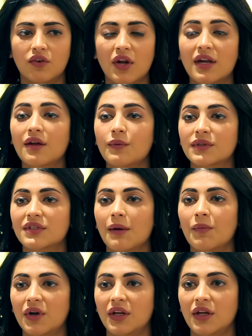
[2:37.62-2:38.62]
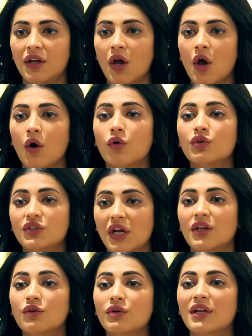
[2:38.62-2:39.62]
training with somebody who
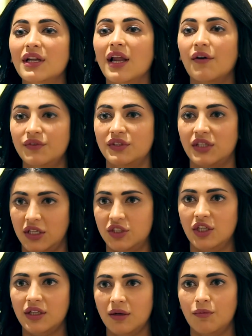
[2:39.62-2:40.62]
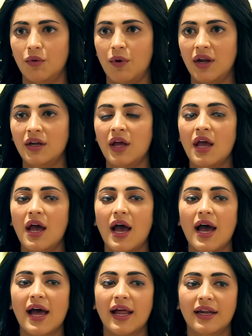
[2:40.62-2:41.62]
genuinely loves teaching, number one,
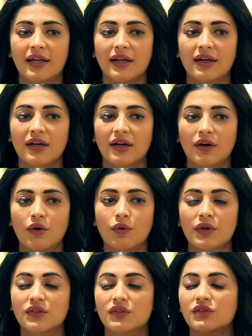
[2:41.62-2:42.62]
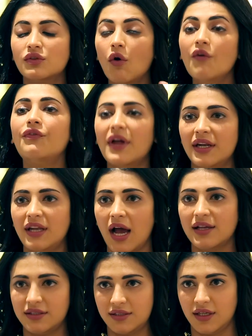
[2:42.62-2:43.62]
and who is so
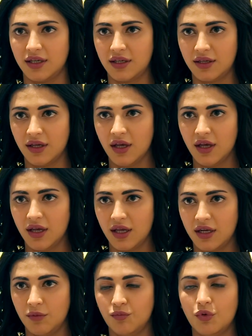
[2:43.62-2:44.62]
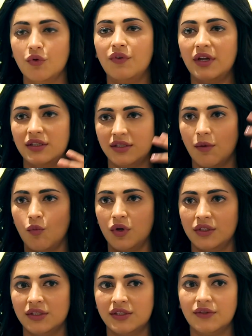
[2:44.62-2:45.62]
fantastic in improving
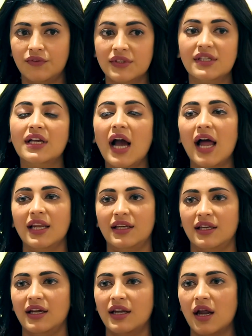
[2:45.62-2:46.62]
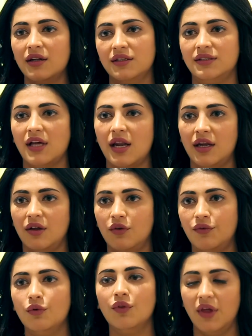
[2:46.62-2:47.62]
someone's physicality and understanding
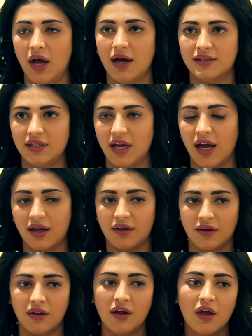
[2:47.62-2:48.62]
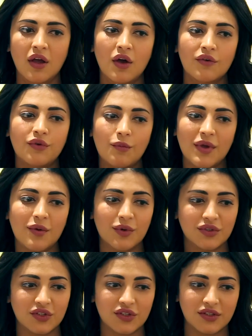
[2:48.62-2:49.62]
of who they are as an actor, for me
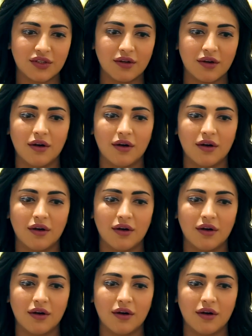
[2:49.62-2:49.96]
was just